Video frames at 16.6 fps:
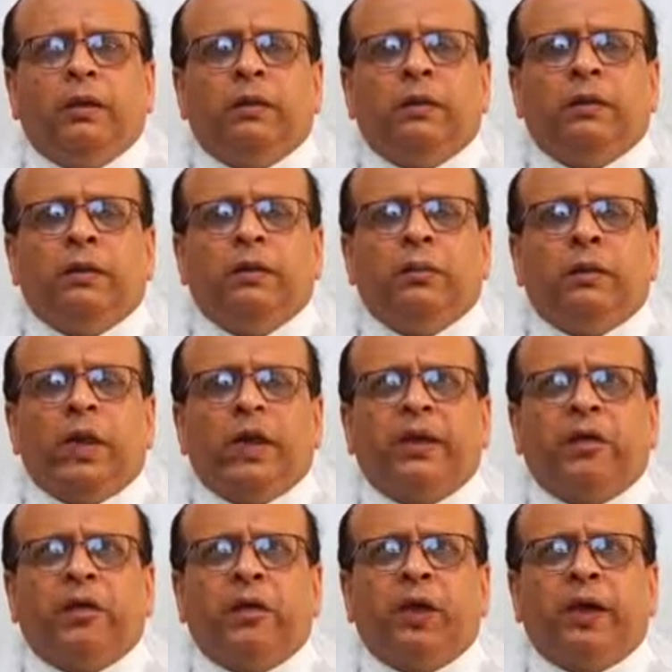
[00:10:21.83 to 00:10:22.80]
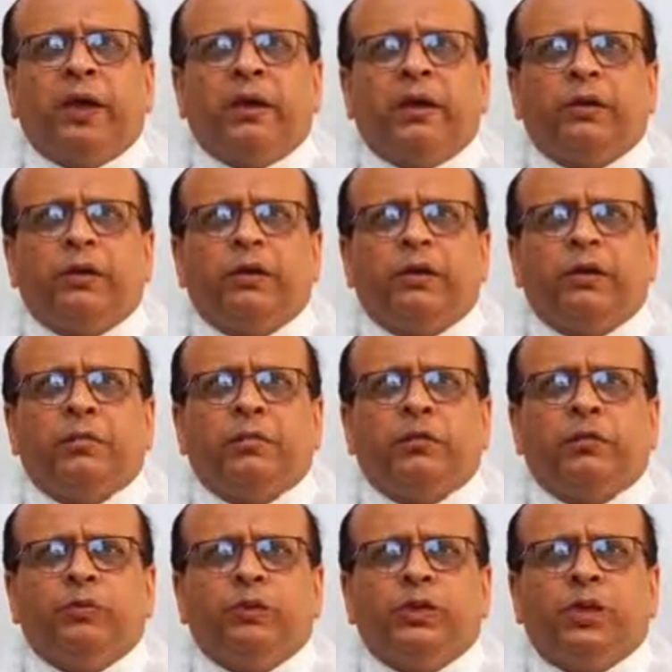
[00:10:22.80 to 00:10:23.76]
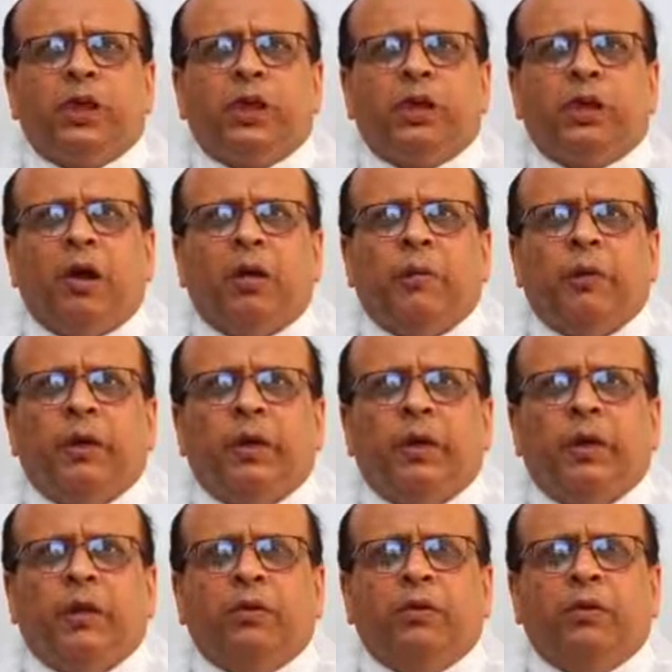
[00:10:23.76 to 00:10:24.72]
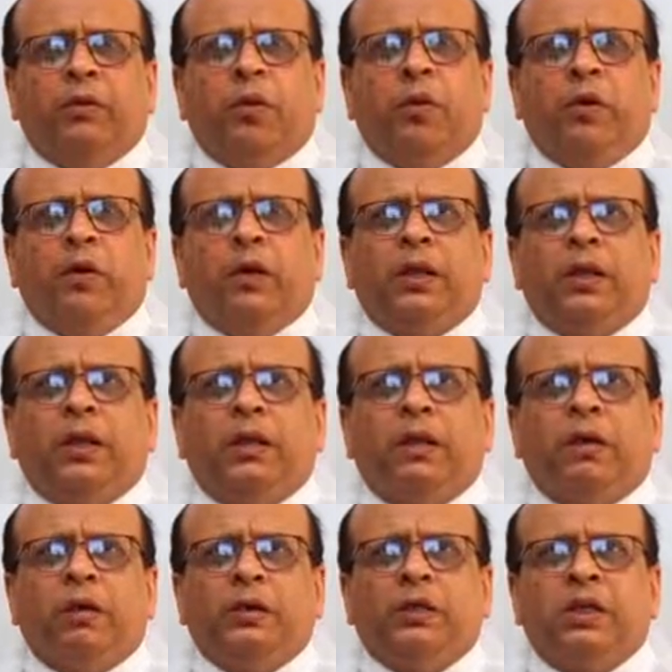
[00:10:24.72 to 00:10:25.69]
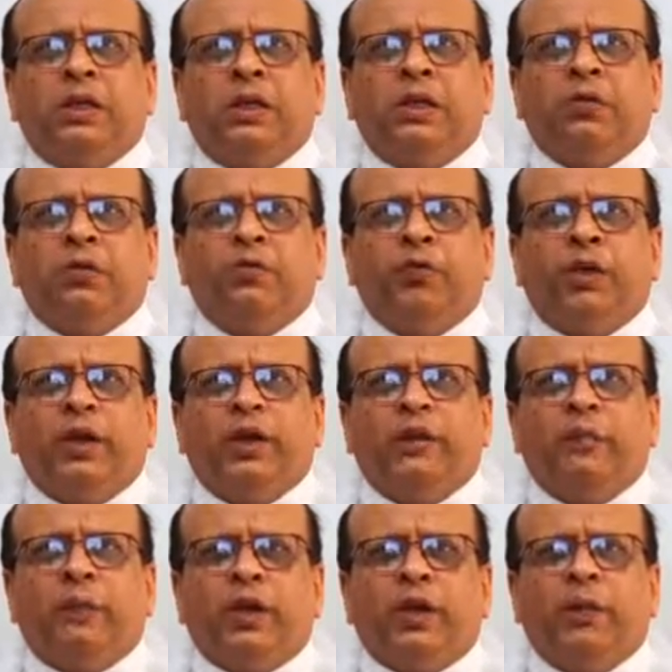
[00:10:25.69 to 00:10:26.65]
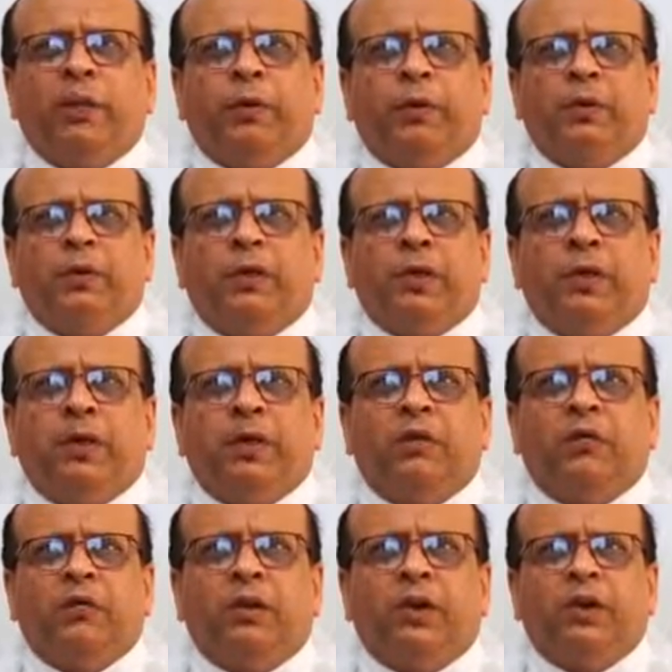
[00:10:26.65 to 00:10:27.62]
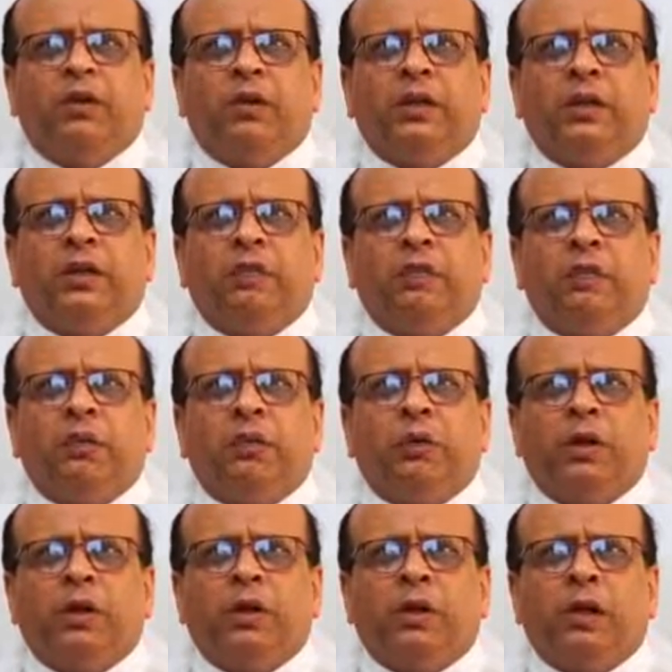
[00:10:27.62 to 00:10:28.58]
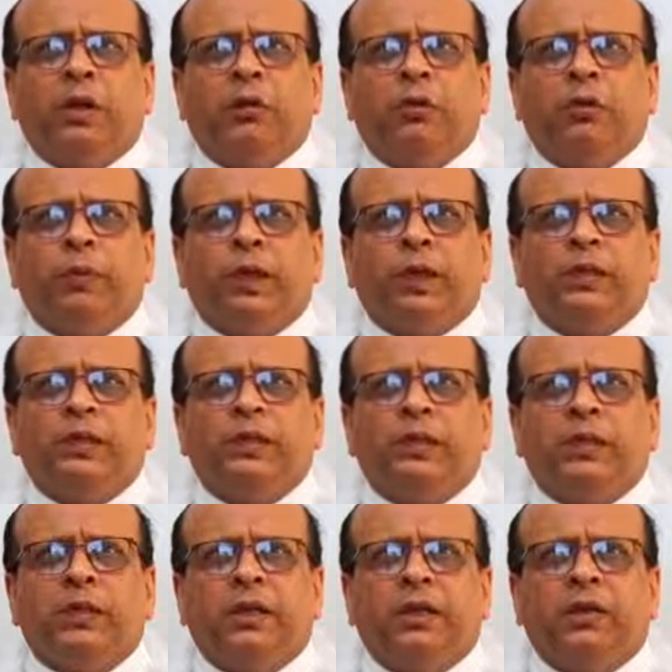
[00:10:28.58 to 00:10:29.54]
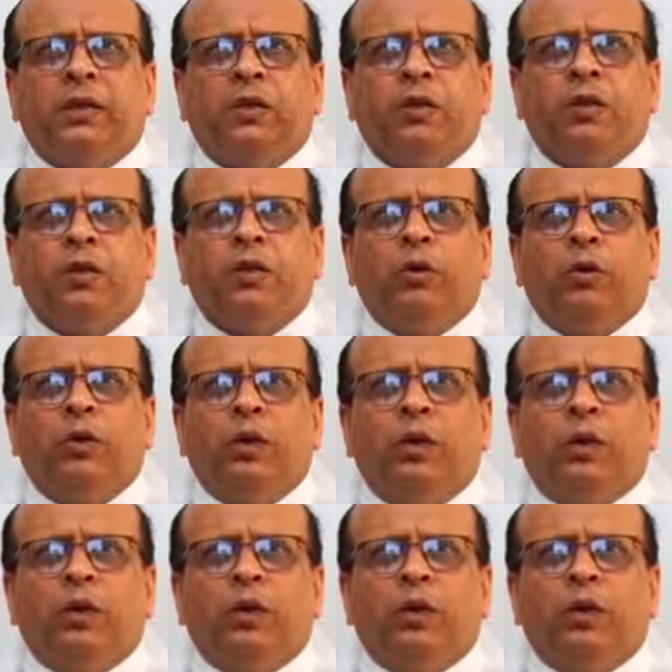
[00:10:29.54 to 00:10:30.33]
The microorganisms which are commonly involved in causing periprosthetic infection after total knee arthroplasty include